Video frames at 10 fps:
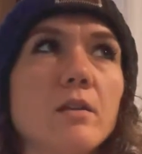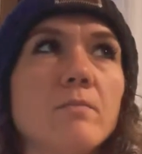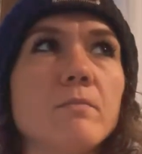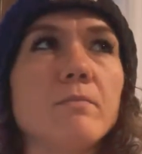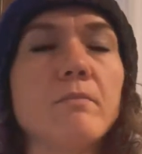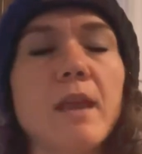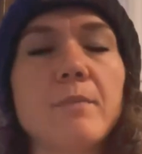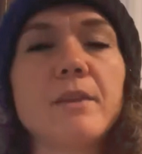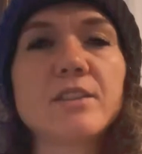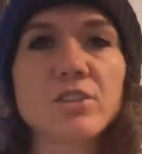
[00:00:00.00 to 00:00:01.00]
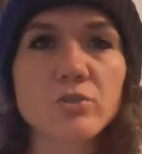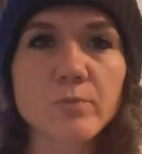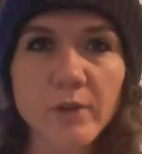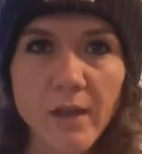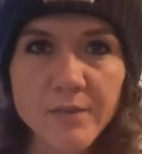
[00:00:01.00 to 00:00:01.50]
Maybe 2
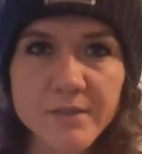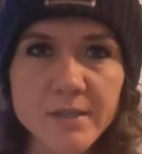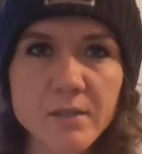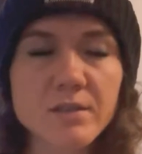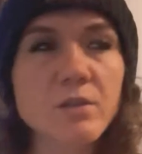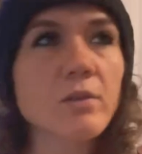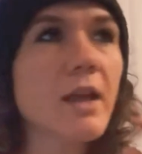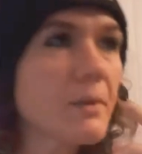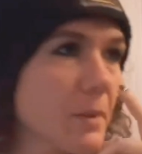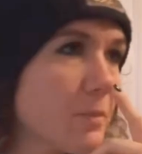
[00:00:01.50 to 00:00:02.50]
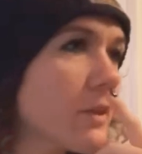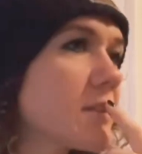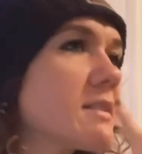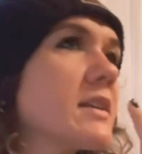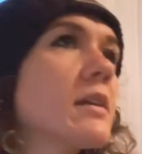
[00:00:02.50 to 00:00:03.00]
breaths. So a lot of people like
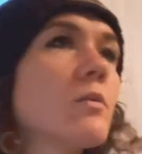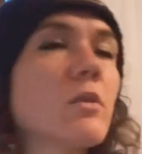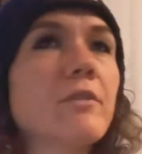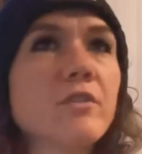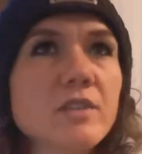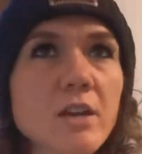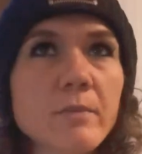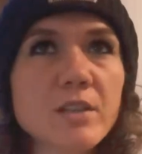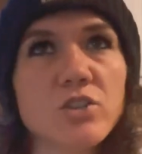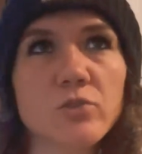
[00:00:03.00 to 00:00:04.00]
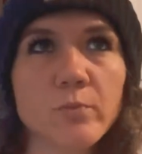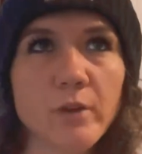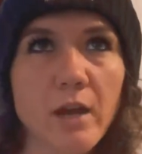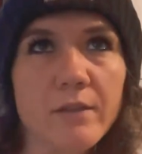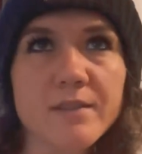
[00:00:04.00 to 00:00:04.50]
to say, well, if you tell me 2
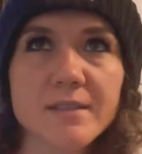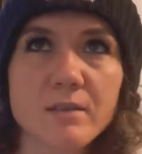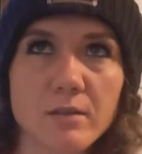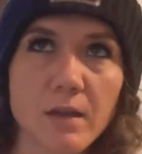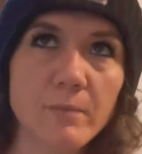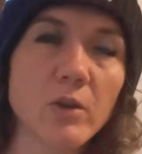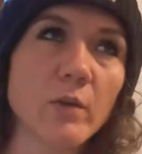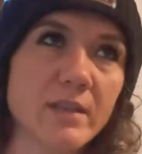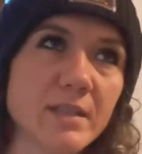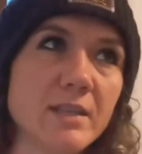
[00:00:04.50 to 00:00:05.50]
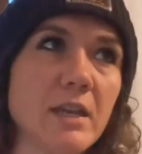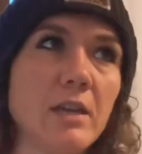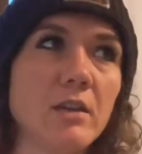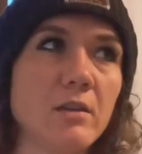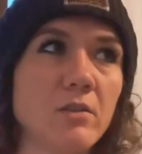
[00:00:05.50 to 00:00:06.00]
breaths, I'm going to
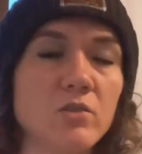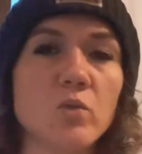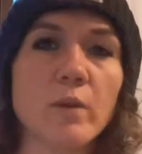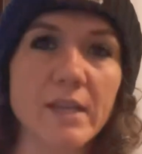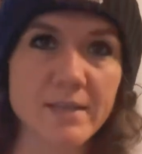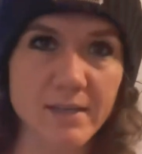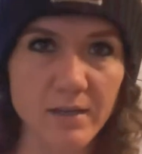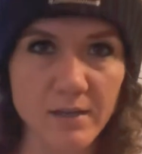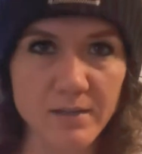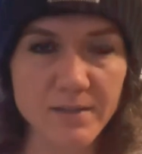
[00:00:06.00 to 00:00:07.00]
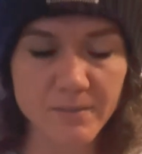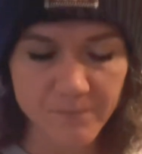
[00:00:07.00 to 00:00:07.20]
take 20 seconds.